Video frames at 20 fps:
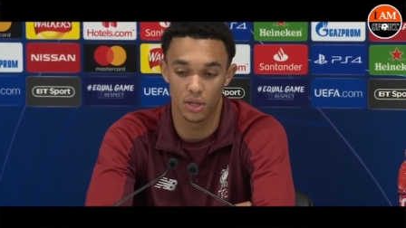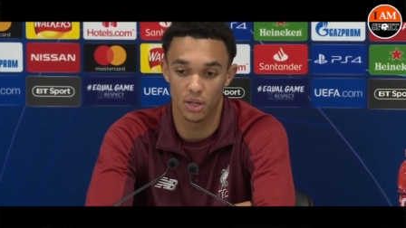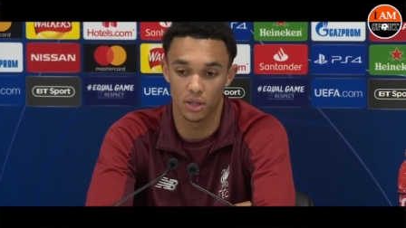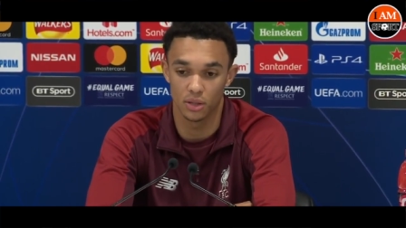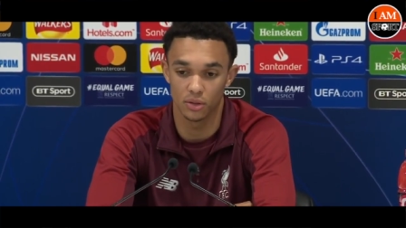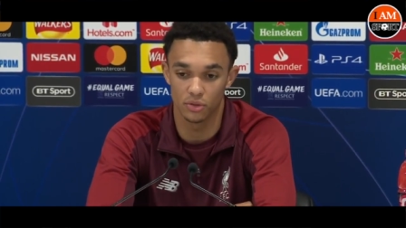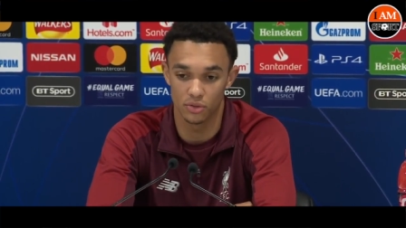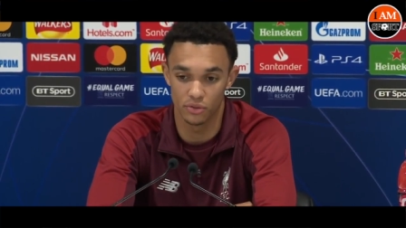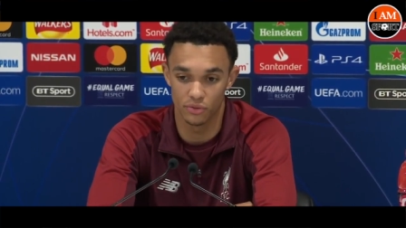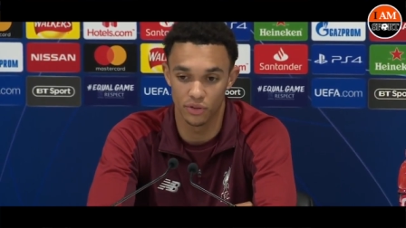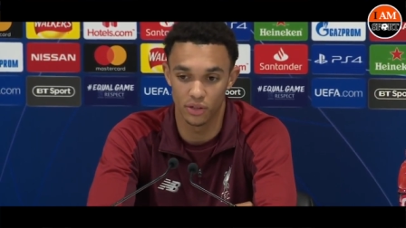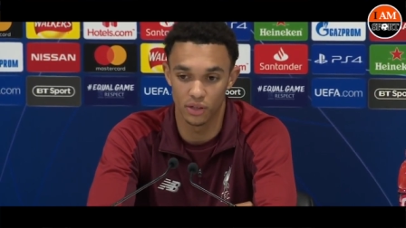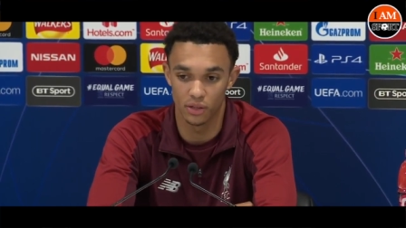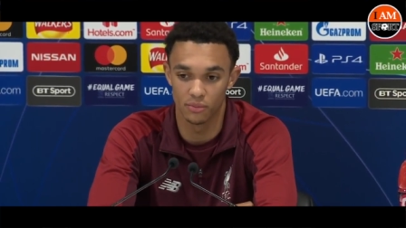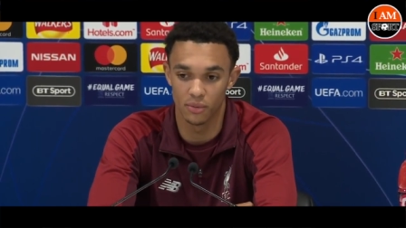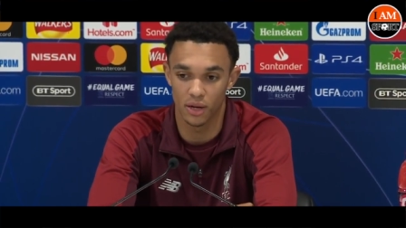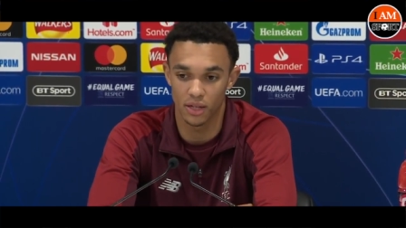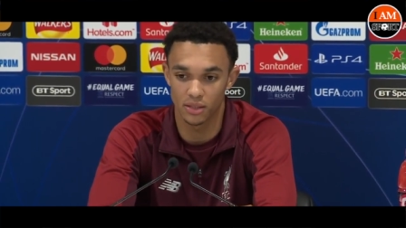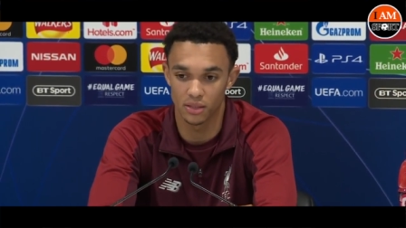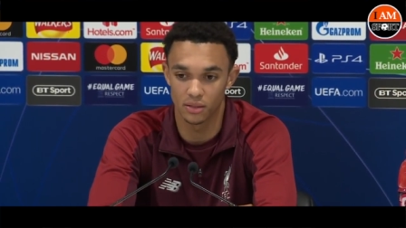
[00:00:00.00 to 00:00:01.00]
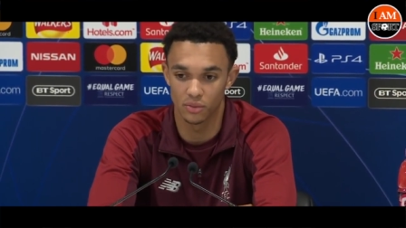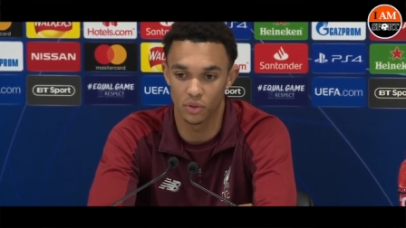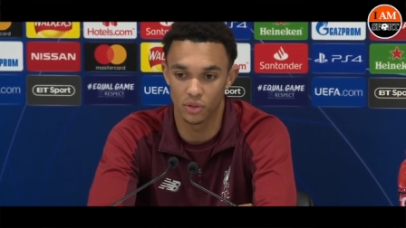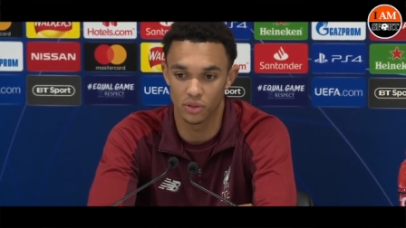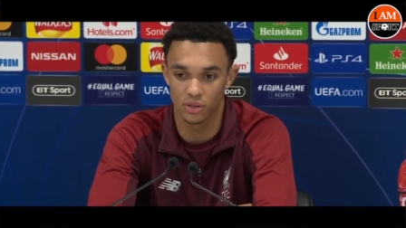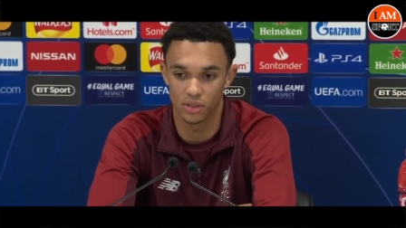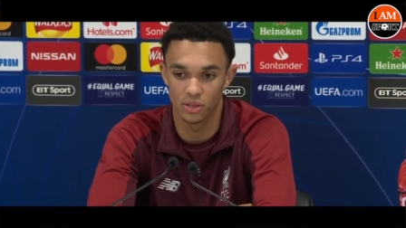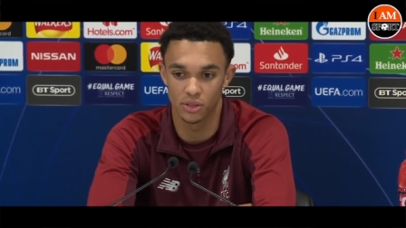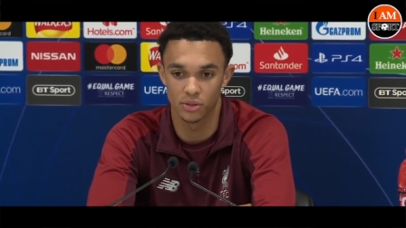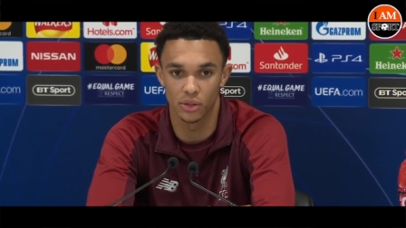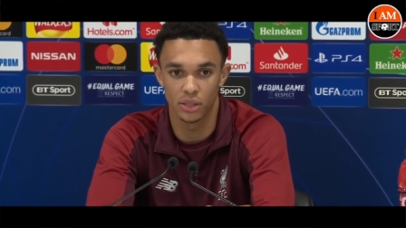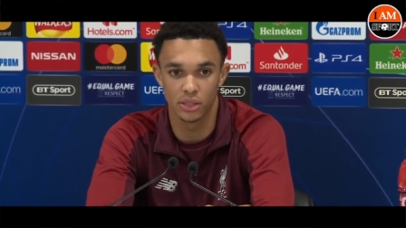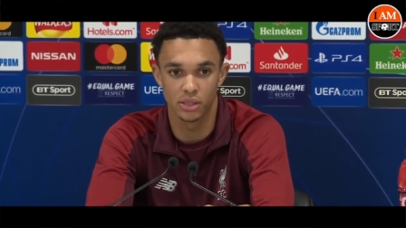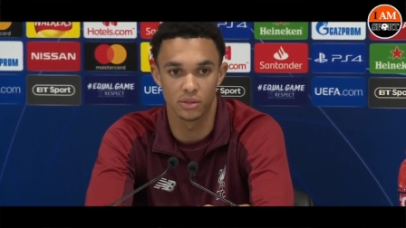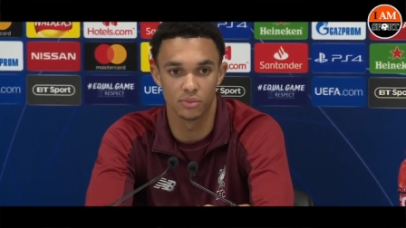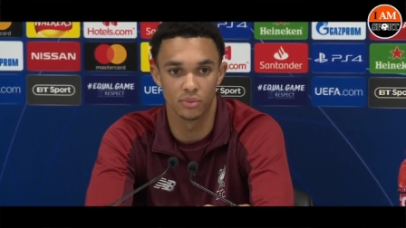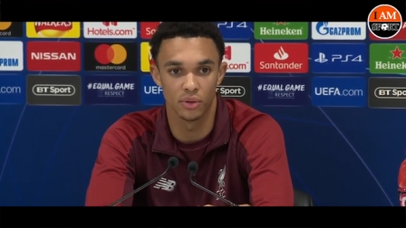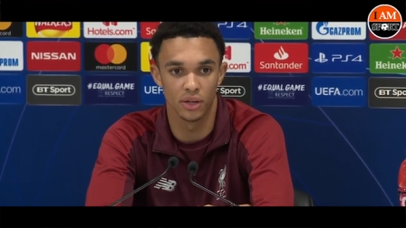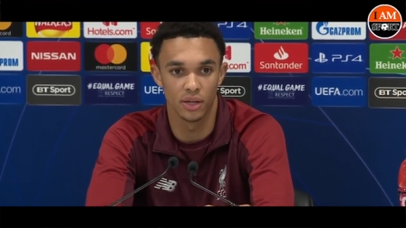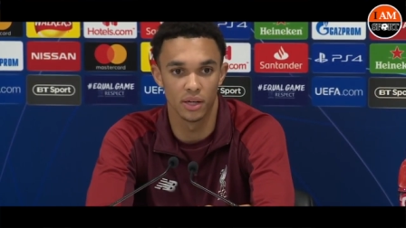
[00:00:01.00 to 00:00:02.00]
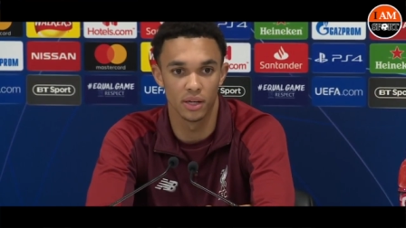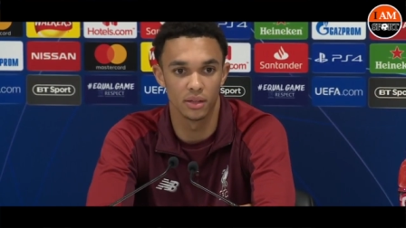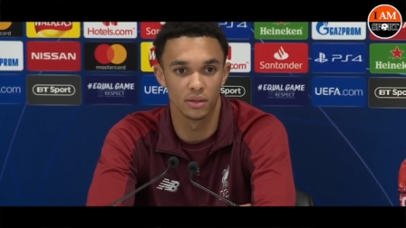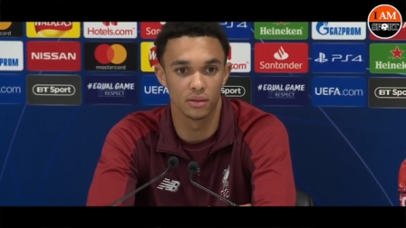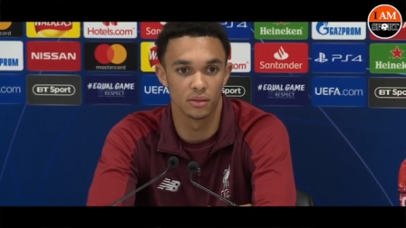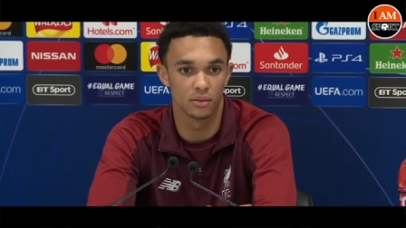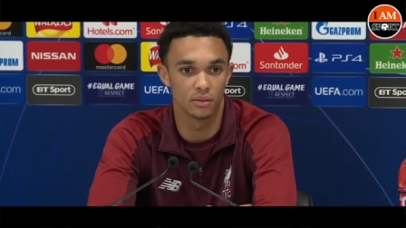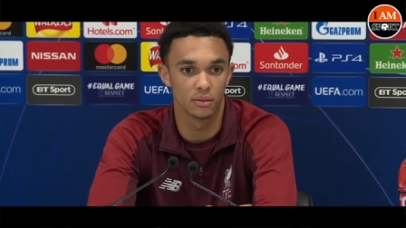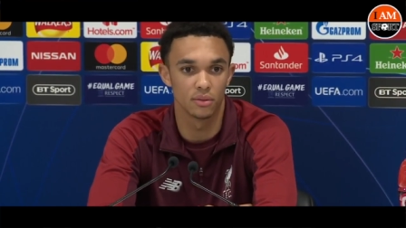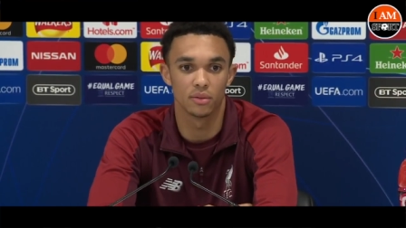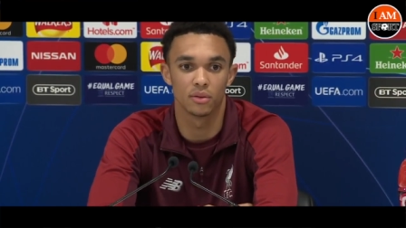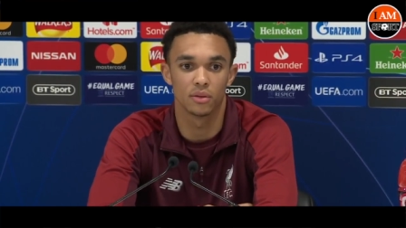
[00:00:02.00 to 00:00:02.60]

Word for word: it doesn't really matter what situation we're in.